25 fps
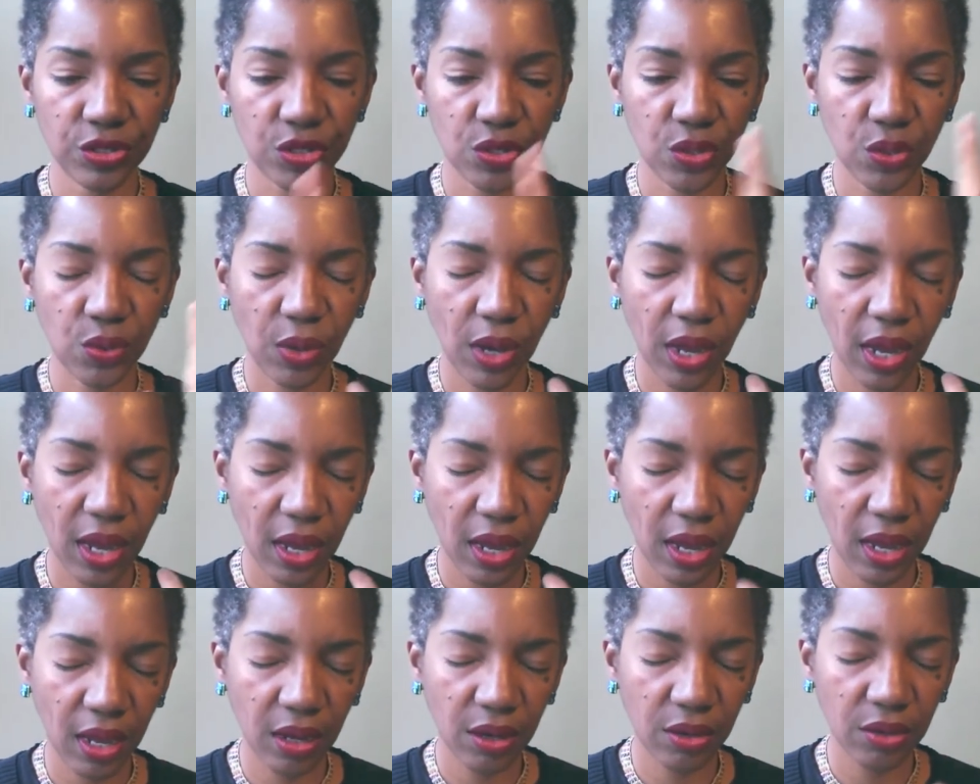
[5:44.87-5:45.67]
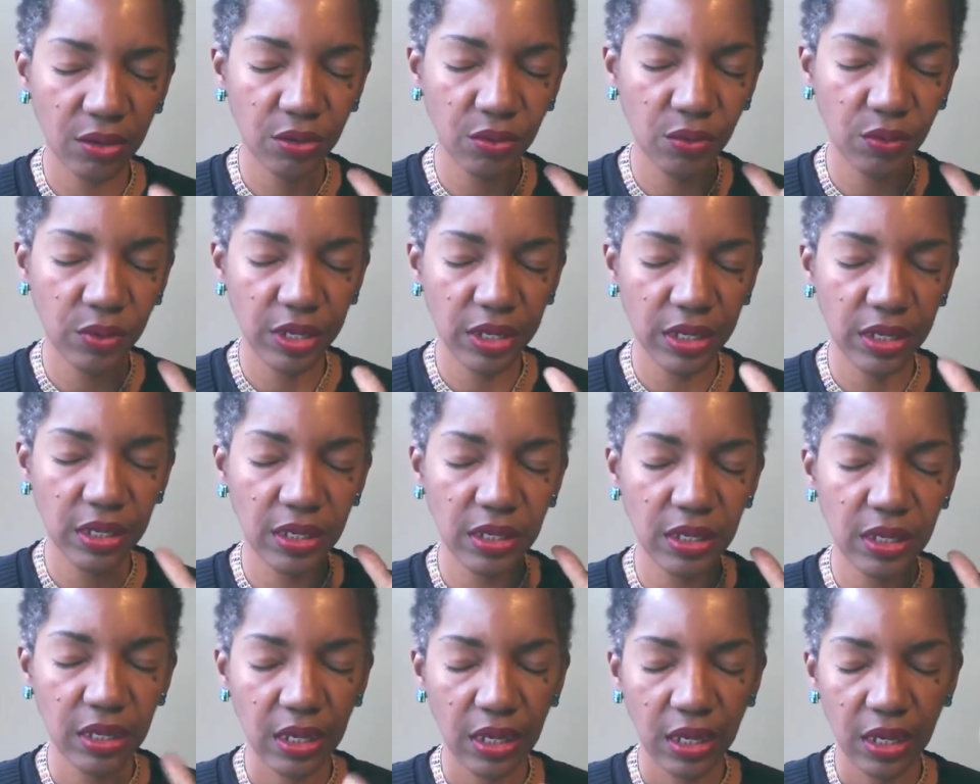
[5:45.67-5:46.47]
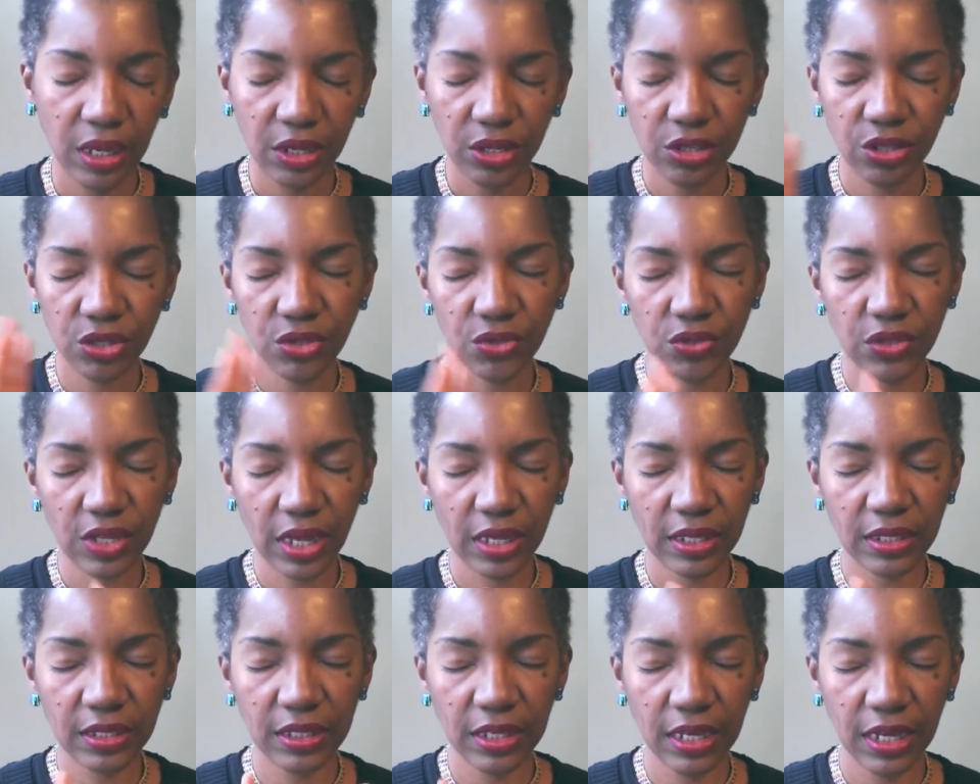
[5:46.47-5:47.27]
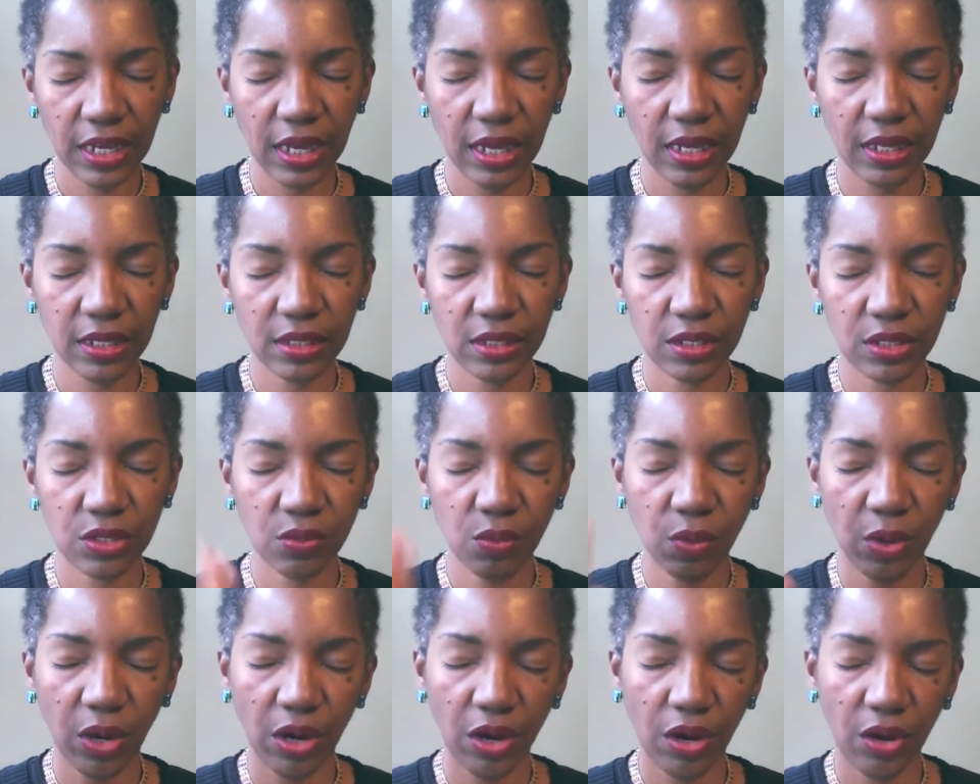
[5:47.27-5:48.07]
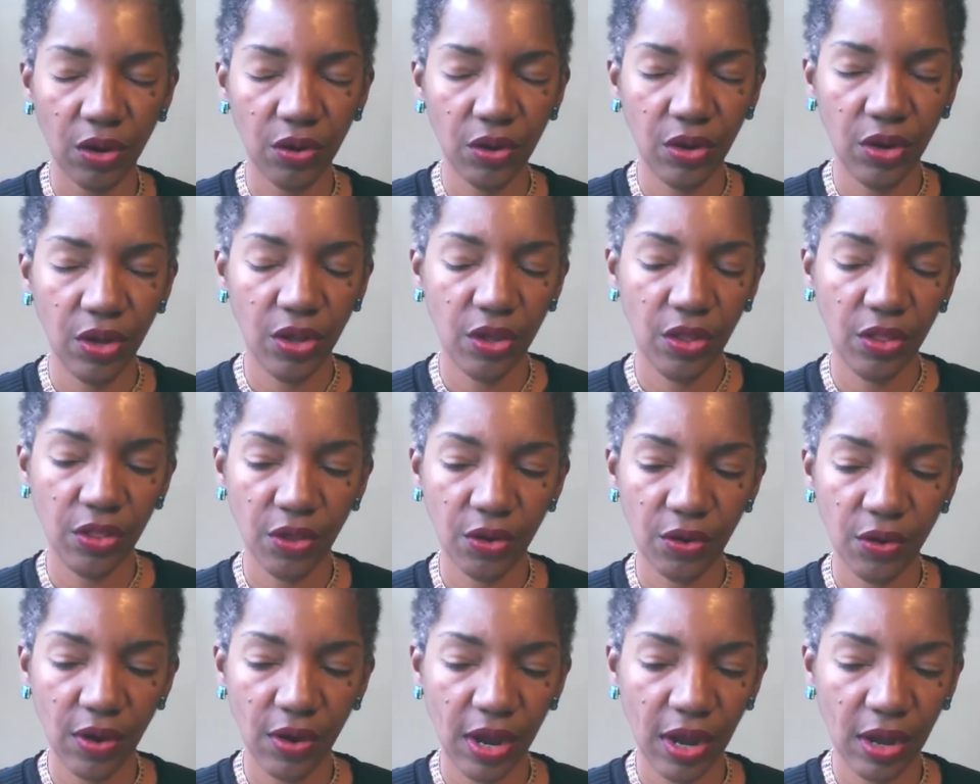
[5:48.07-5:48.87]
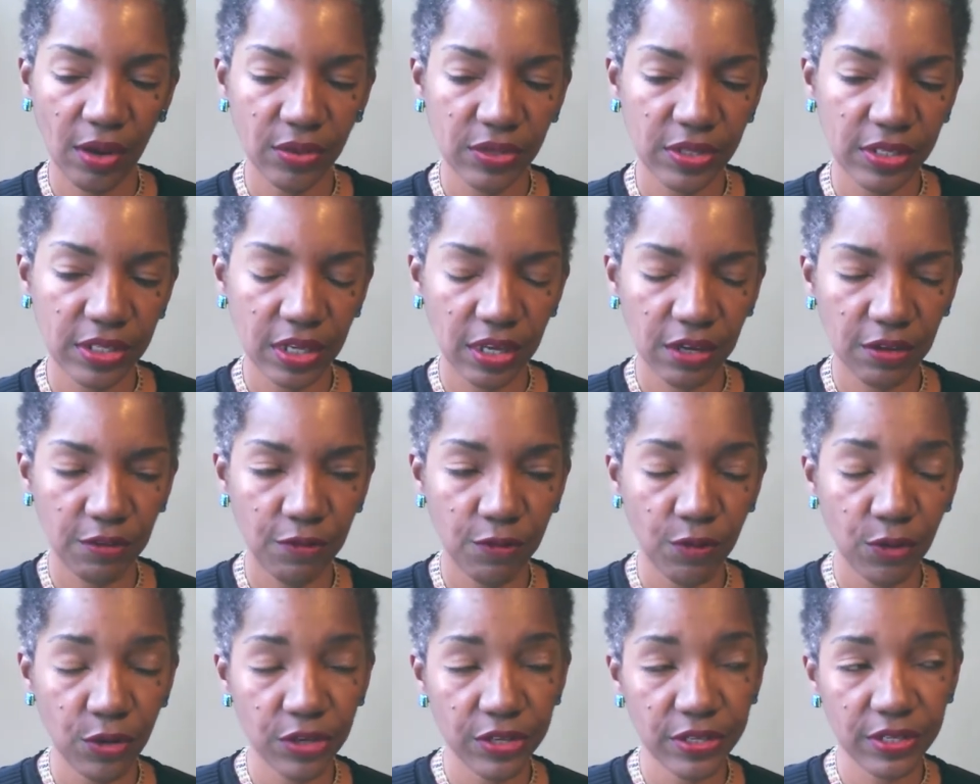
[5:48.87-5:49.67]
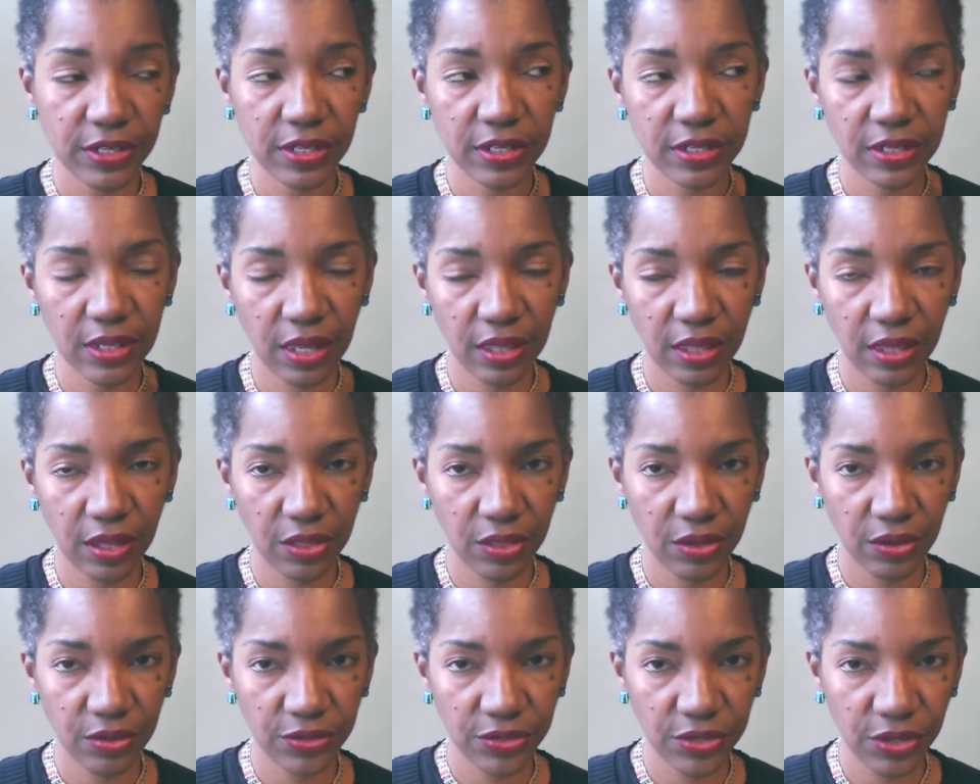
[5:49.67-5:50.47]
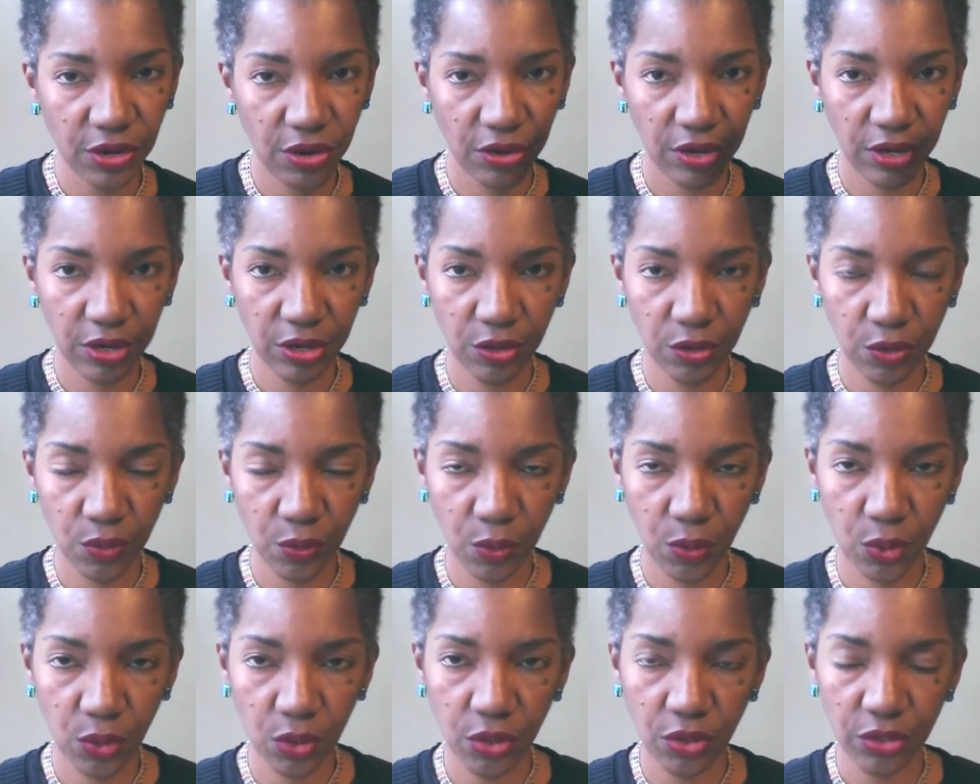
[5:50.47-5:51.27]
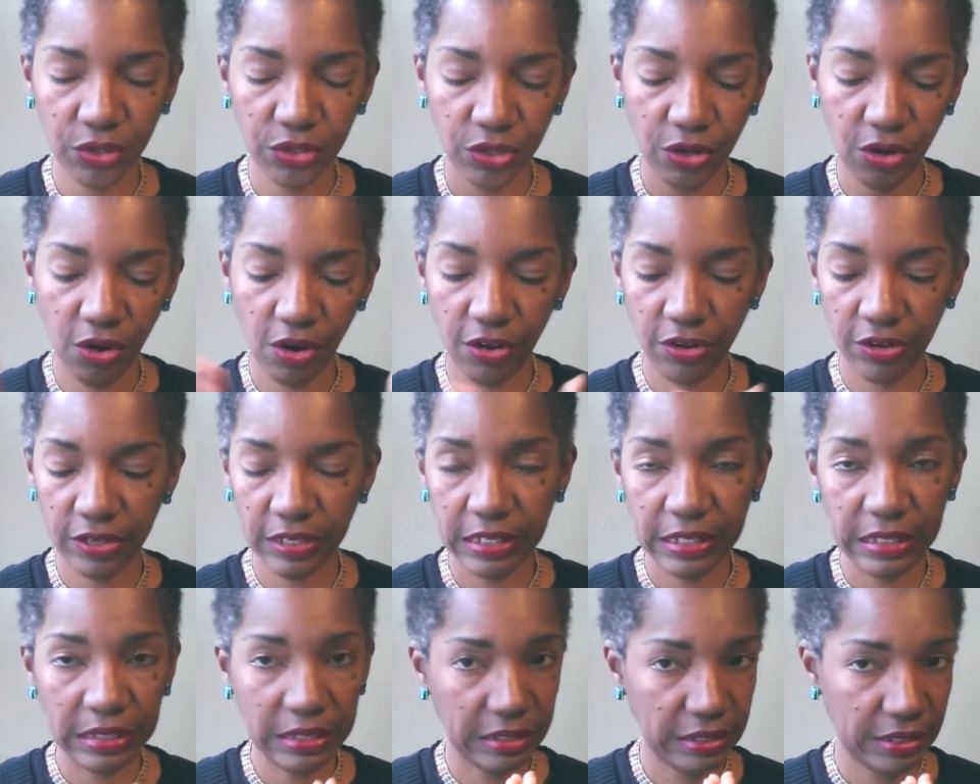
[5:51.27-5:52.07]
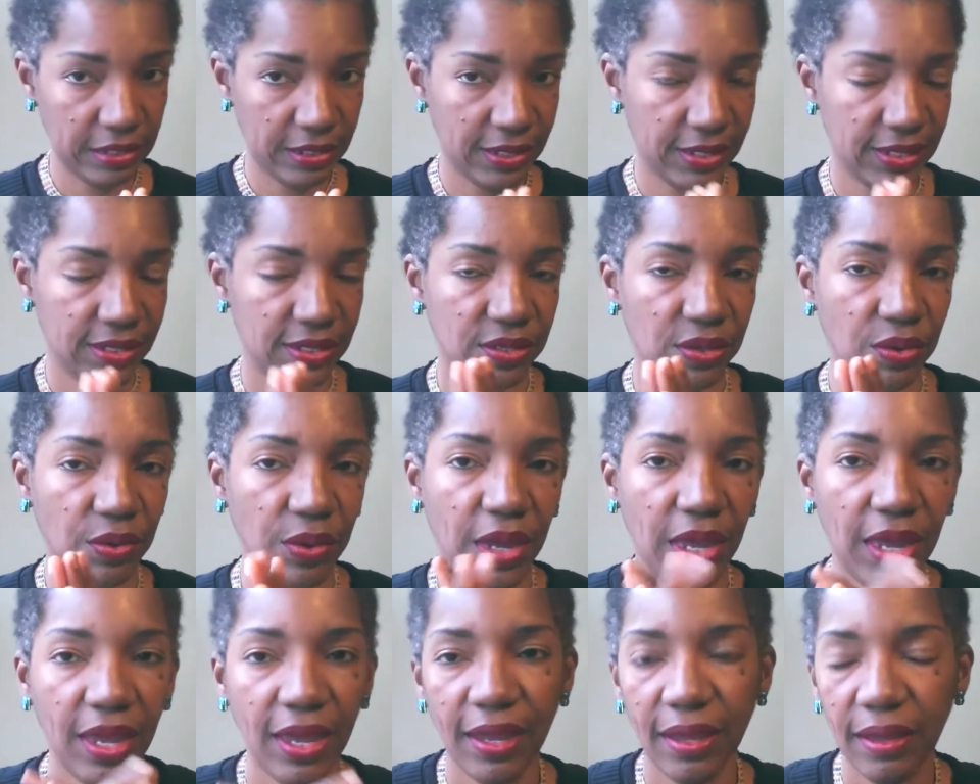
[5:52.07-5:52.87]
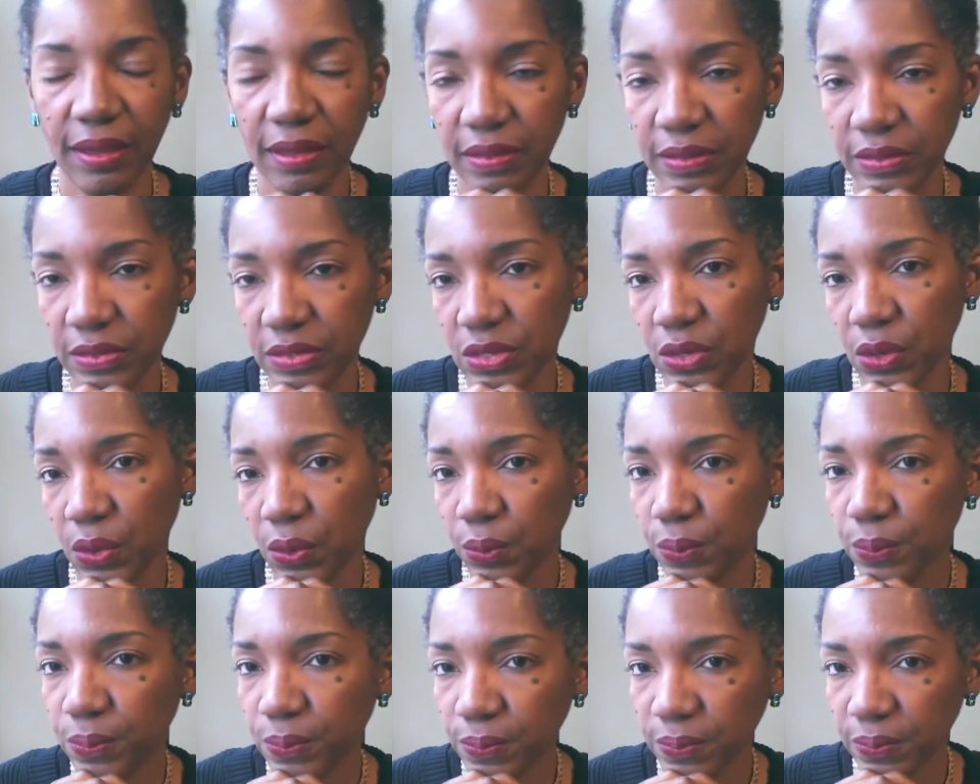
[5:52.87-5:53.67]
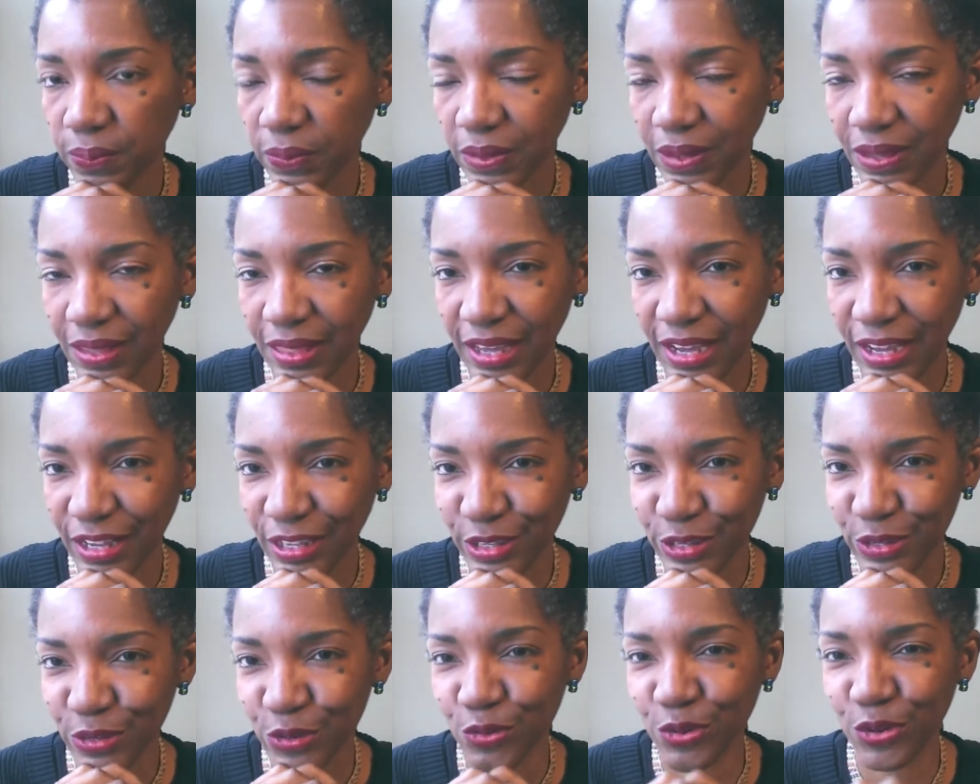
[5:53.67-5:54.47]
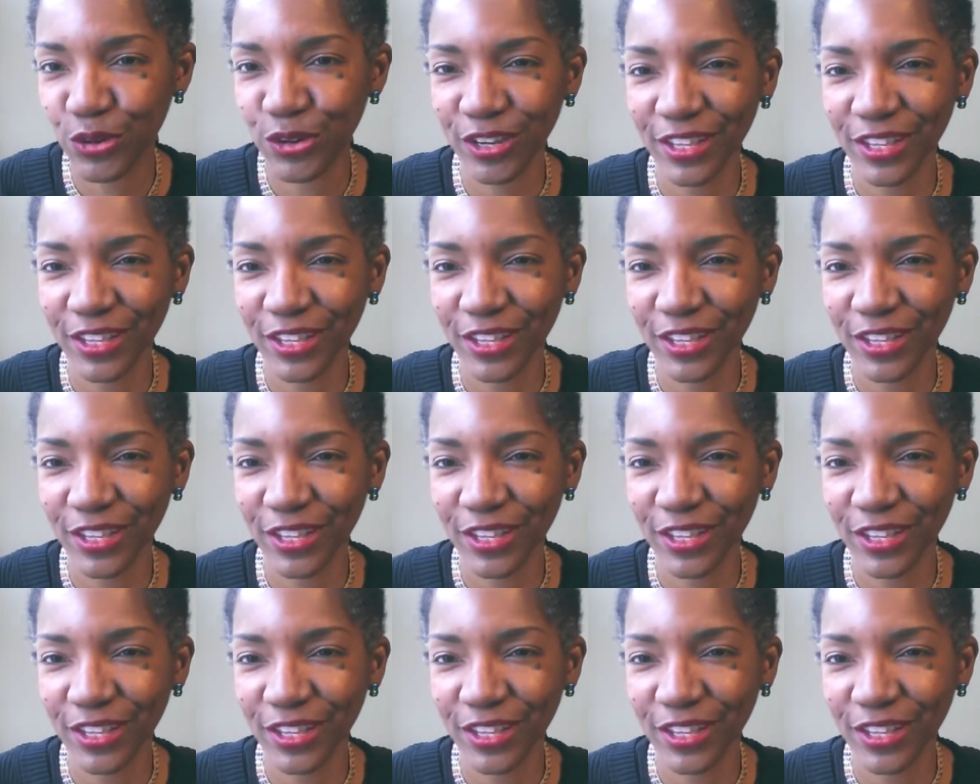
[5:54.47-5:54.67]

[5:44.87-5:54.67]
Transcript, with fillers: So how do we do that dance where there are outside forces and then there's our inner world and our needs, okay? And so that's